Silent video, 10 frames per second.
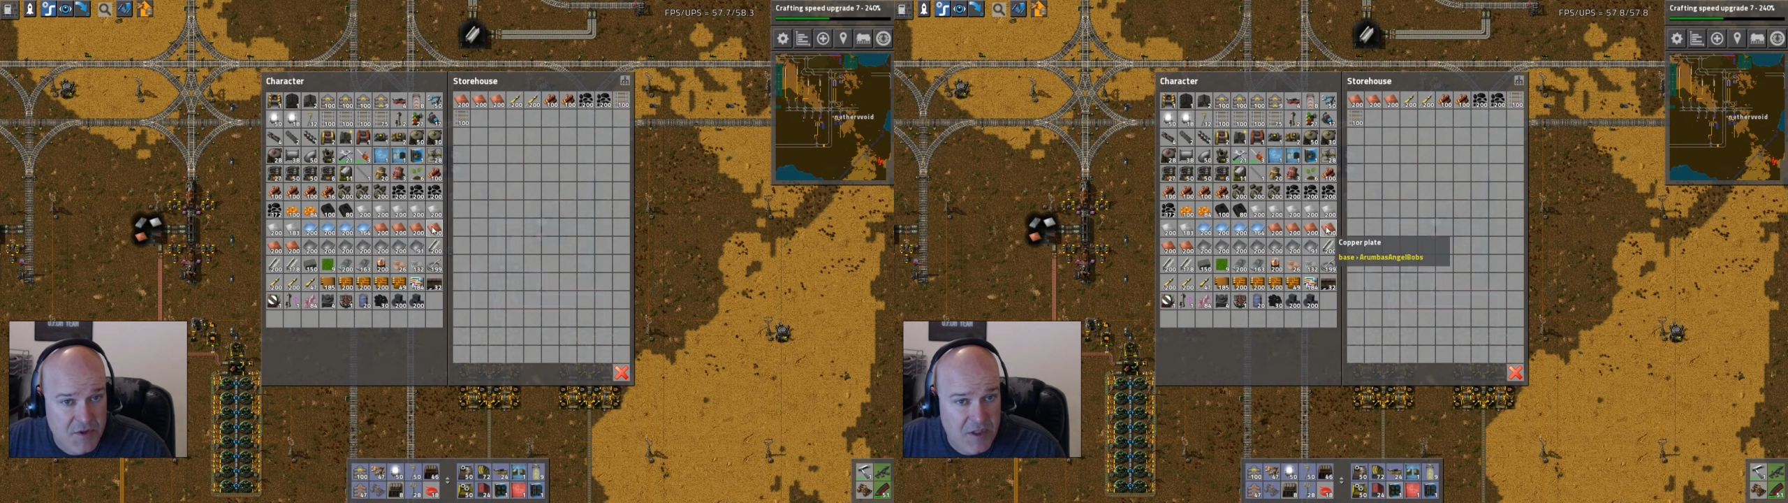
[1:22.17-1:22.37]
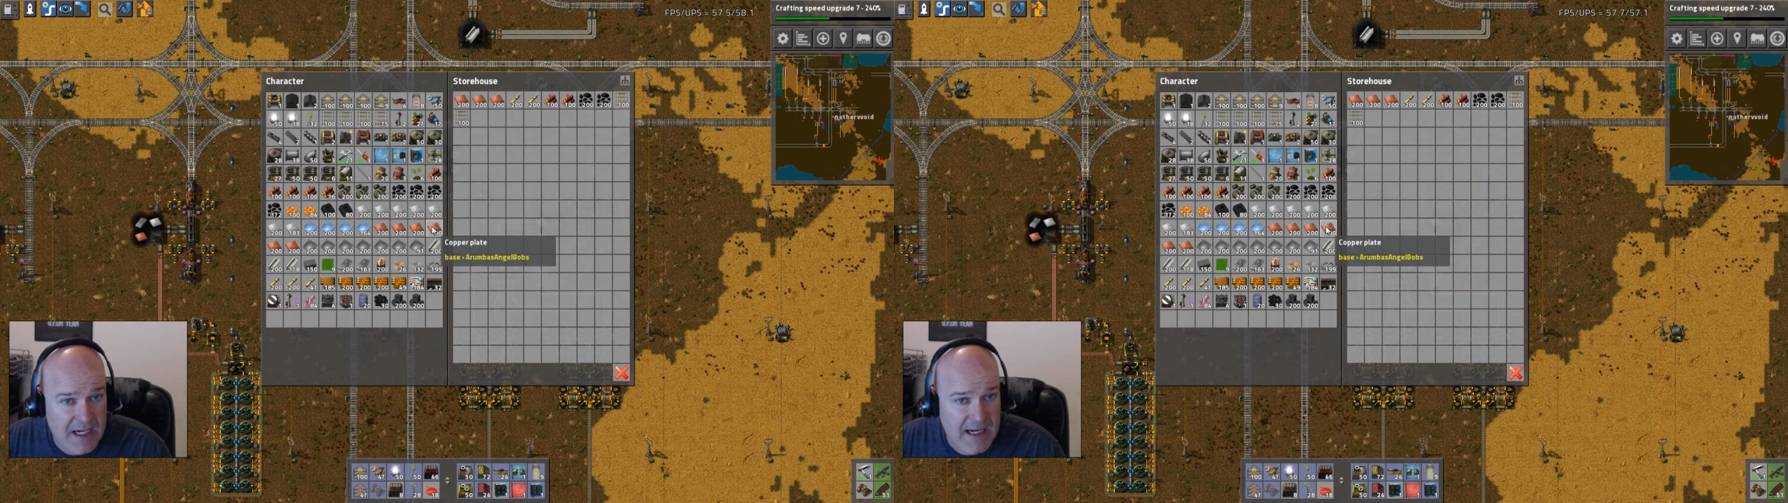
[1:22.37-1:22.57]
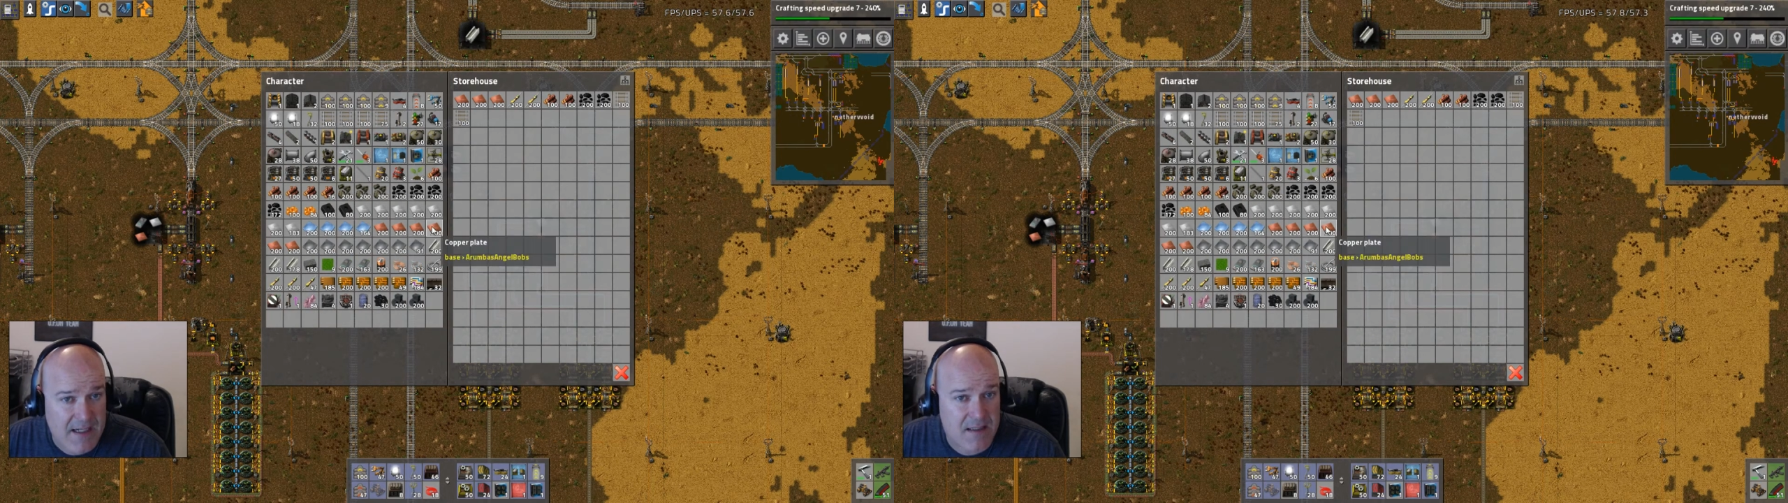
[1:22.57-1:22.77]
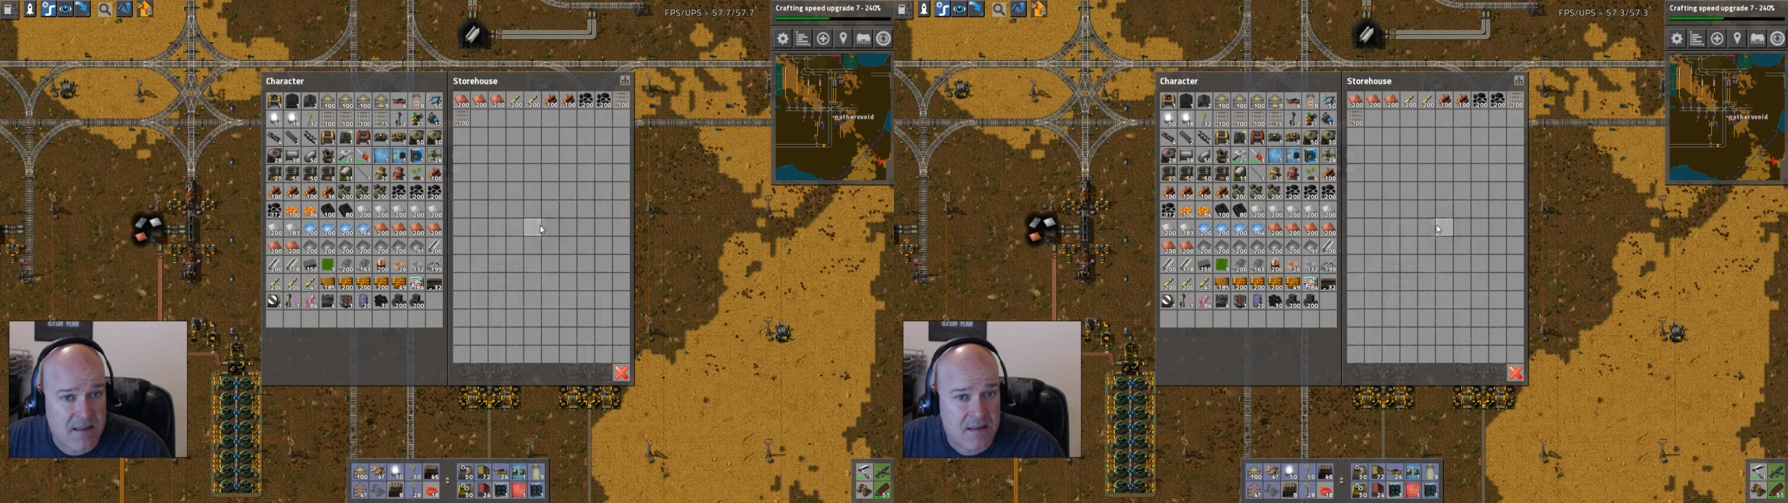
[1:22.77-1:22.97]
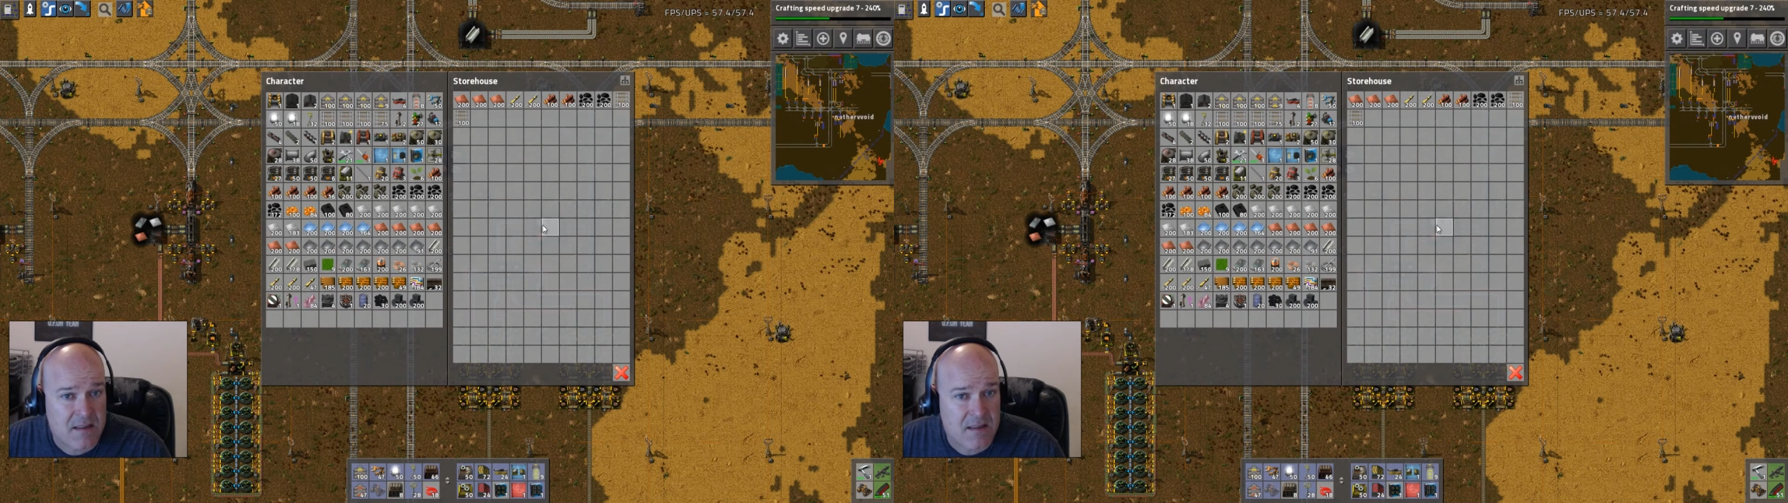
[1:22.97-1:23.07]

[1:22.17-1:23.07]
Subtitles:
track.